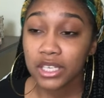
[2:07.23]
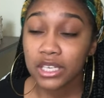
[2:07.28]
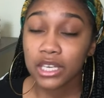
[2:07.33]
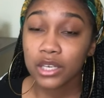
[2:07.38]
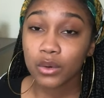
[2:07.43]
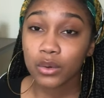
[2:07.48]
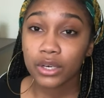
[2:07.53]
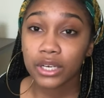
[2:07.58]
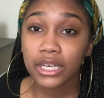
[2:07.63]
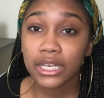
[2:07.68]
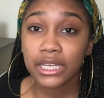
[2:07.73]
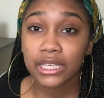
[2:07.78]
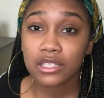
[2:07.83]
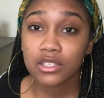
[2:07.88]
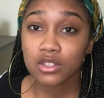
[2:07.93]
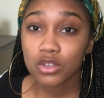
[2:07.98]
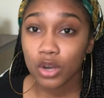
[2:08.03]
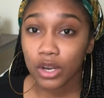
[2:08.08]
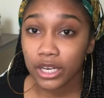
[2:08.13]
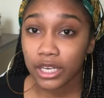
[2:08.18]
in order to get
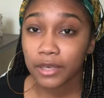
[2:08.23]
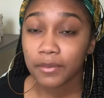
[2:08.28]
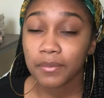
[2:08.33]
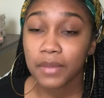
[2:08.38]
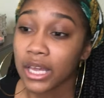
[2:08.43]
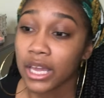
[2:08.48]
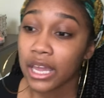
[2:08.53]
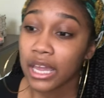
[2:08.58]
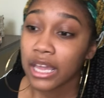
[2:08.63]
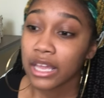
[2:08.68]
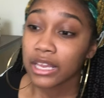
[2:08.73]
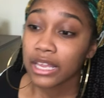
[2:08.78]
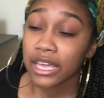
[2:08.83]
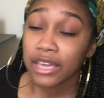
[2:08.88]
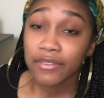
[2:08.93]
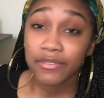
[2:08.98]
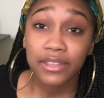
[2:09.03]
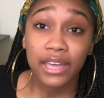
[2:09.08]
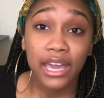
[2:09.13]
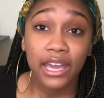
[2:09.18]
started.
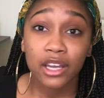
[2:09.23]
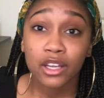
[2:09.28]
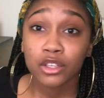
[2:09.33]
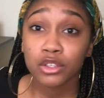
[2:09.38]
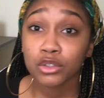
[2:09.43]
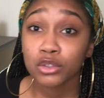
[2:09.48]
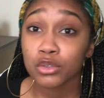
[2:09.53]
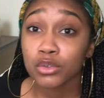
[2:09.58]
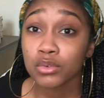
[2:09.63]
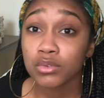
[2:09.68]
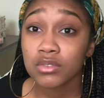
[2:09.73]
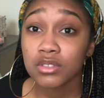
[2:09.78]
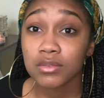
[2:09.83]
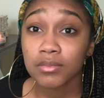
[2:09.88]
If that includes